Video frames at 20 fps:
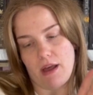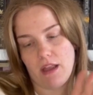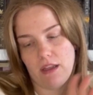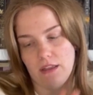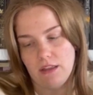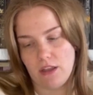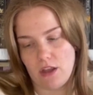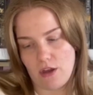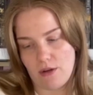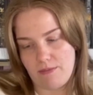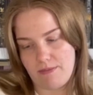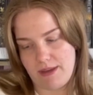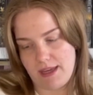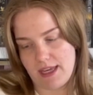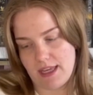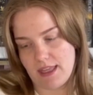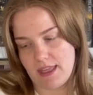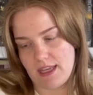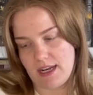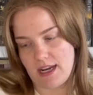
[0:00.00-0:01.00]
a lot
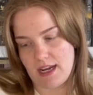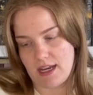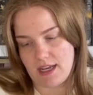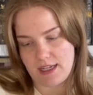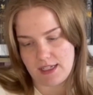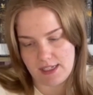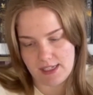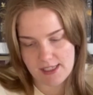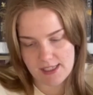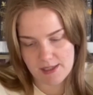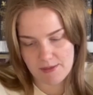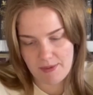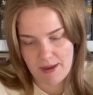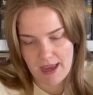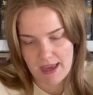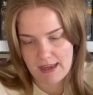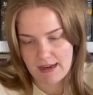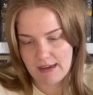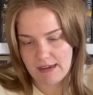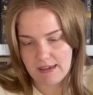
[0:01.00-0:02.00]
bigger than I
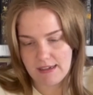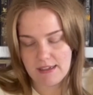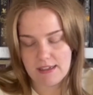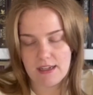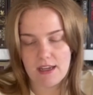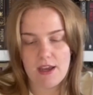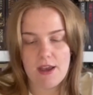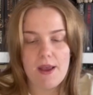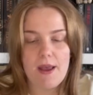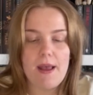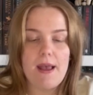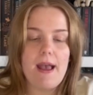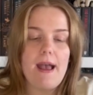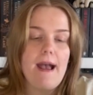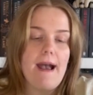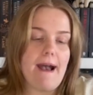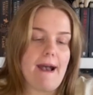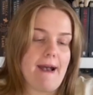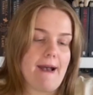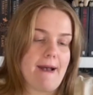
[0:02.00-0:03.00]
anticipated.
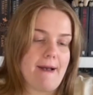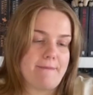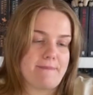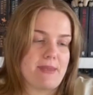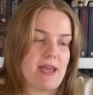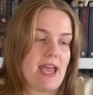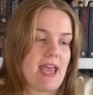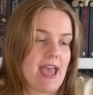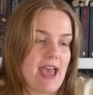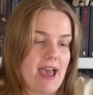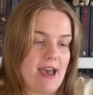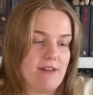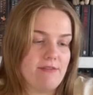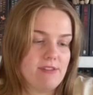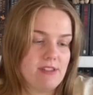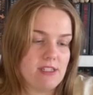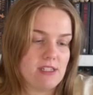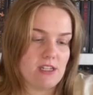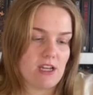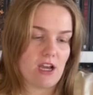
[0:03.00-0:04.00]
I have
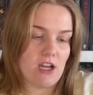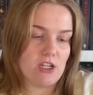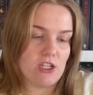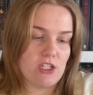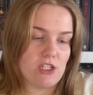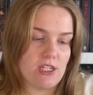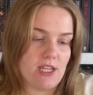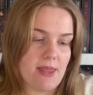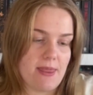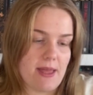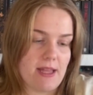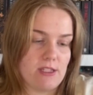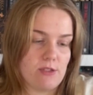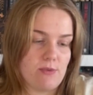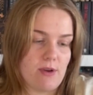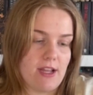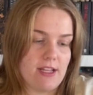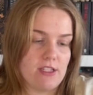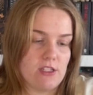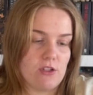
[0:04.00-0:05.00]
starched it, that's
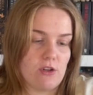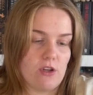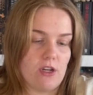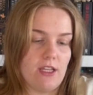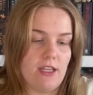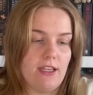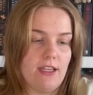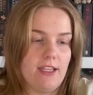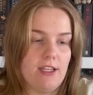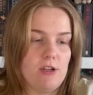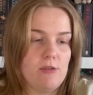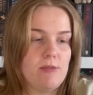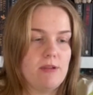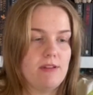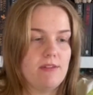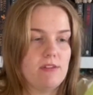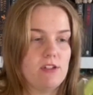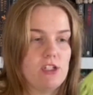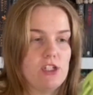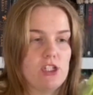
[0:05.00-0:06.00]
why it's got a little bit
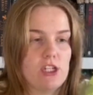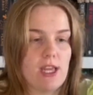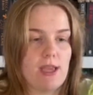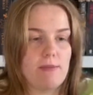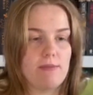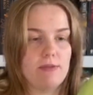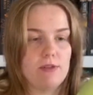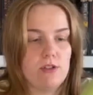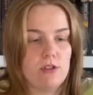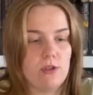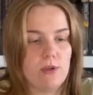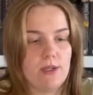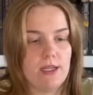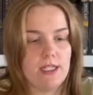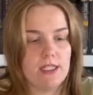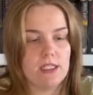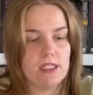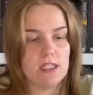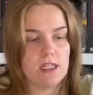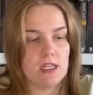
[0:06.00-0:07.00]
of a shape to
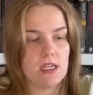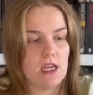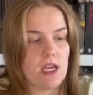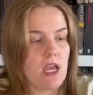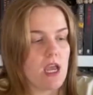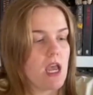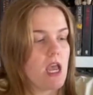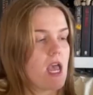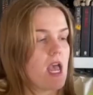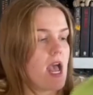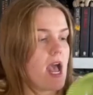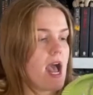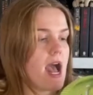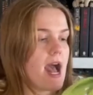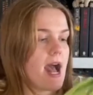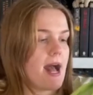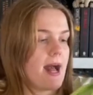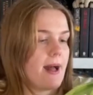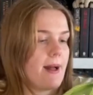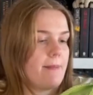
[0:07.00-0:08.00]
it.
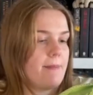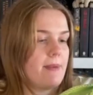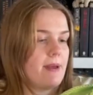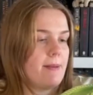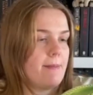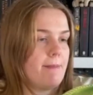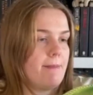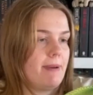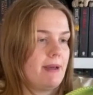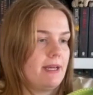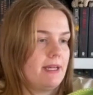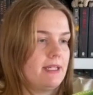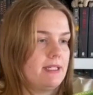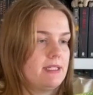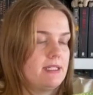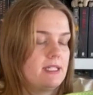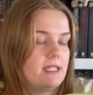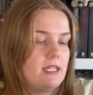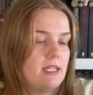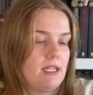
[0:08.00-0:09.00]

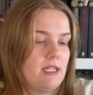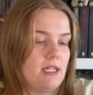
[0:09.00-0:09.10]
But